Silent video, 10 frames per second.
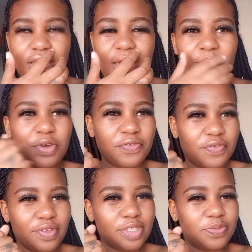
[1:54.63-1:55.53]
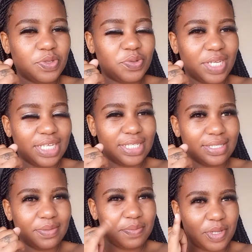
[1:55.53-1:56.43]
I'm confused between
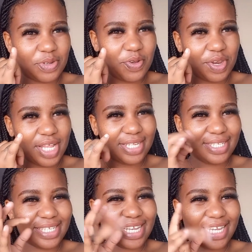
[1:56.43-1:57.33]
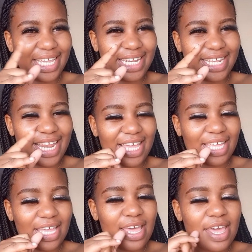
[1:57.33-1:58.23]
McDonald's and getting
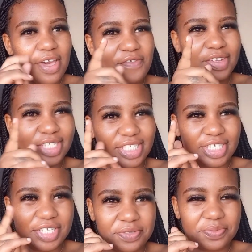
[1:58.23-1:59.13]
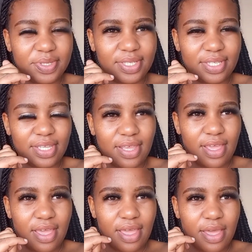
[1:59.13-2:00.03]
like fish and chips,
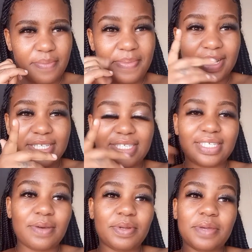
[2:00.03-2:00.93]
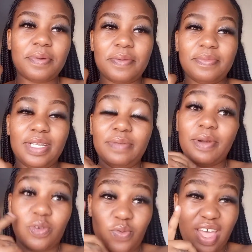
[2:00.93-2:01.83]
but
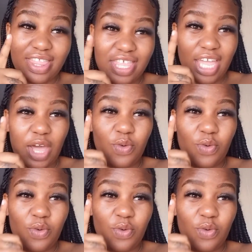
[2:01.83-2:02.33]
but one thing I